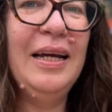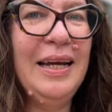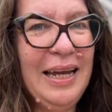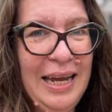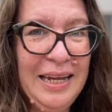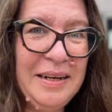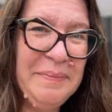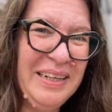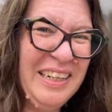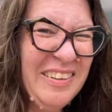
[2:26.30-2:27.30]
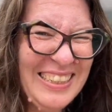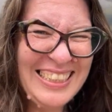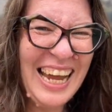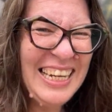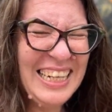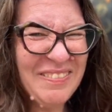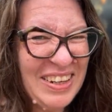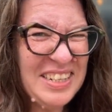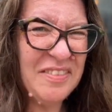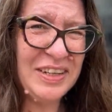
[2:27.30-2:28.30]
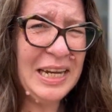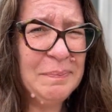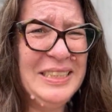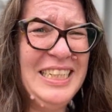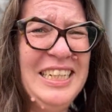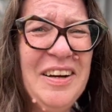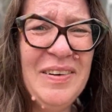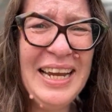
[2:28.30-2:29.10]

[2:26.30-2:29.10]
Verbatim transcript: and I'm gonna go inside, get myself a cappuccino